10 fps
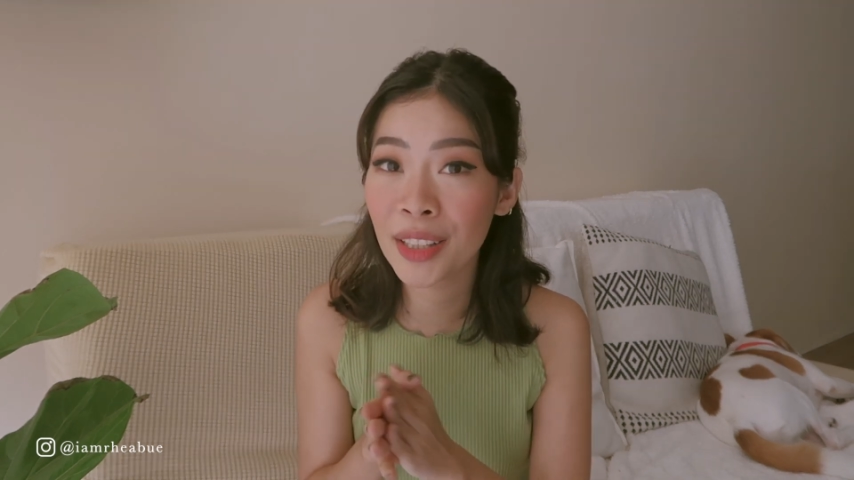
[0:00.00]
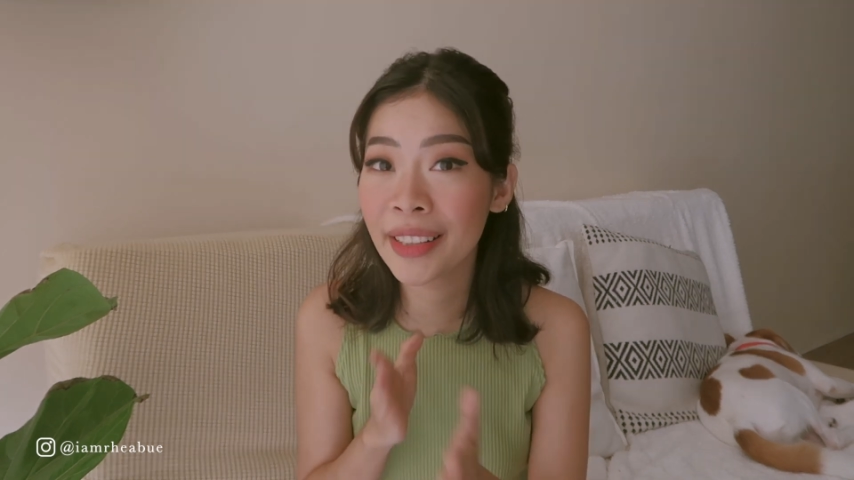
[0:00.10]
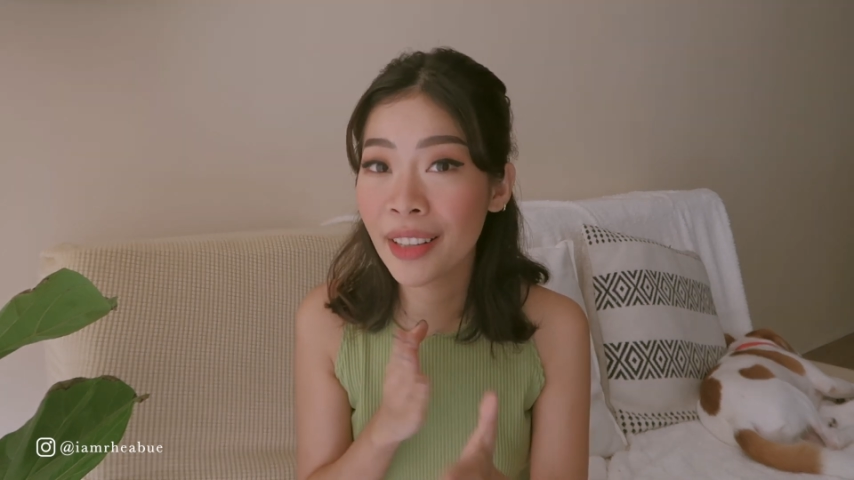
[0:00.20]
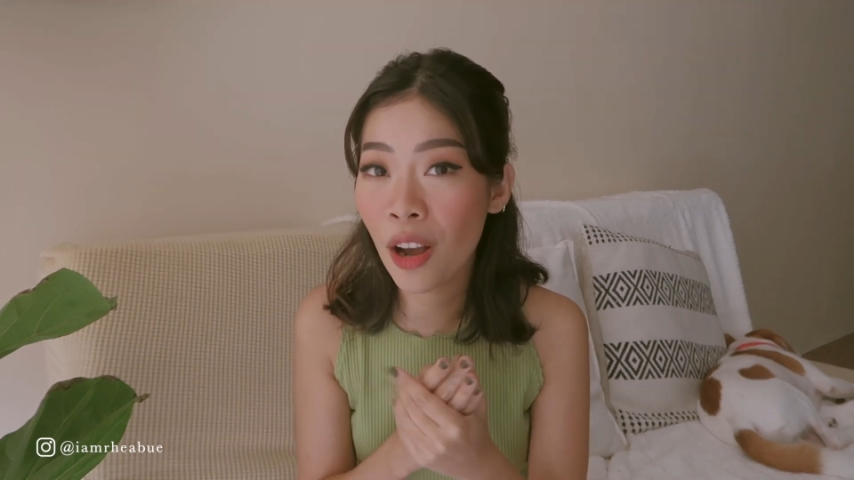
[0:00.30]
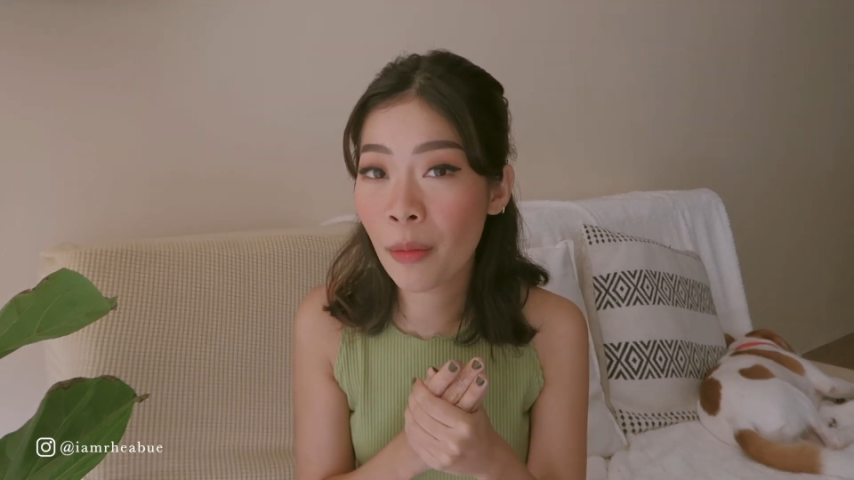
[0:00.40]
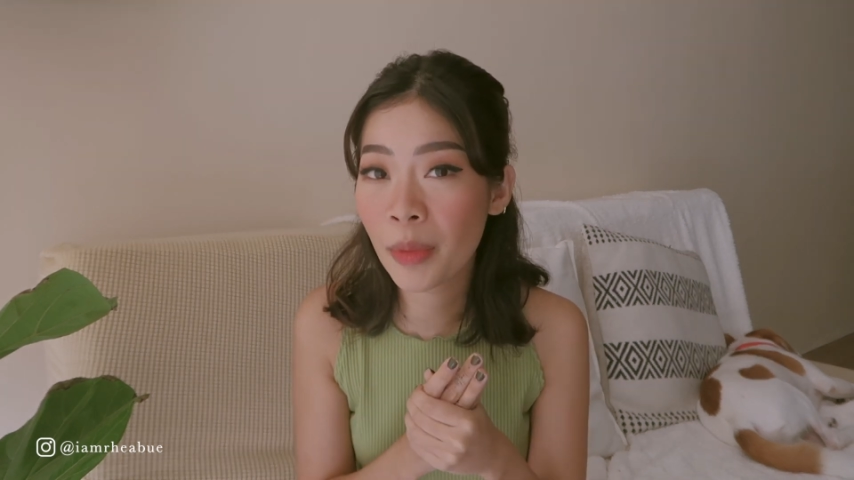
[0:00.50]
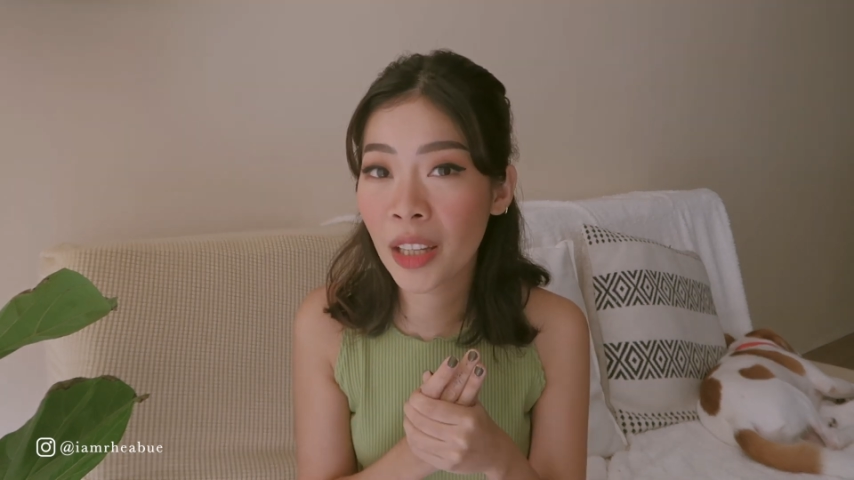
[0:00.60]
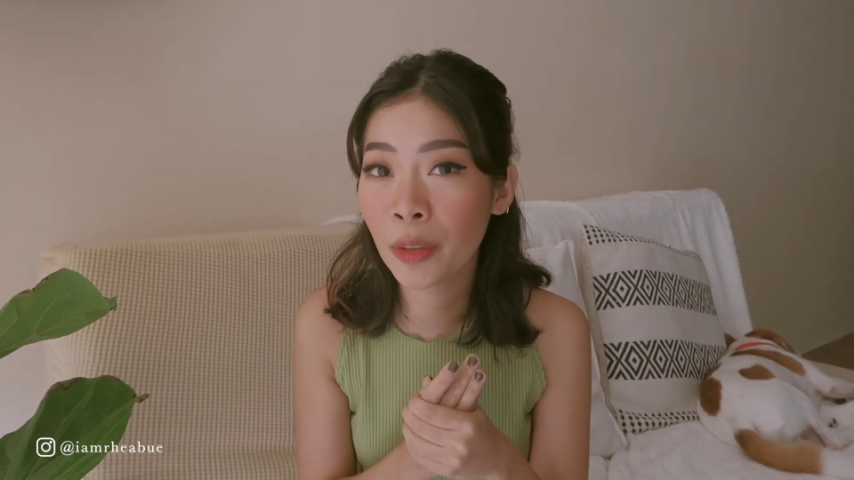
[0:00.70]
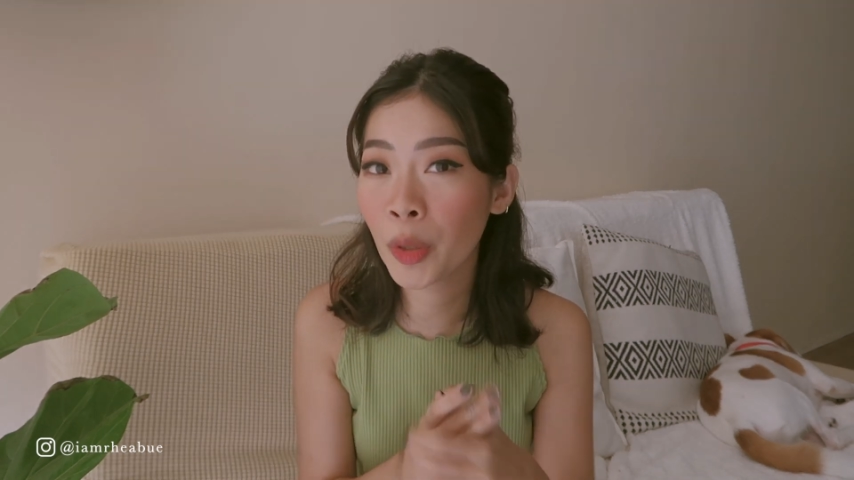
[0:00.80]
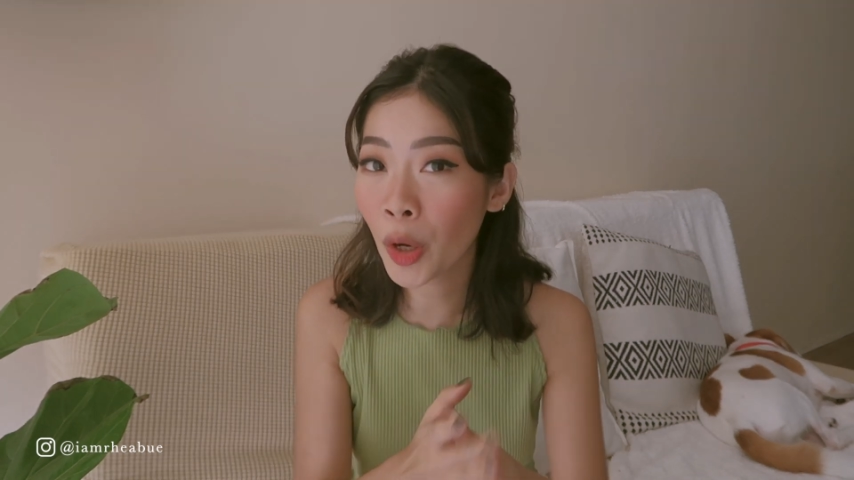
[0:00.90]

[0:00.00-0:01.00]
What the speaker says: is coming,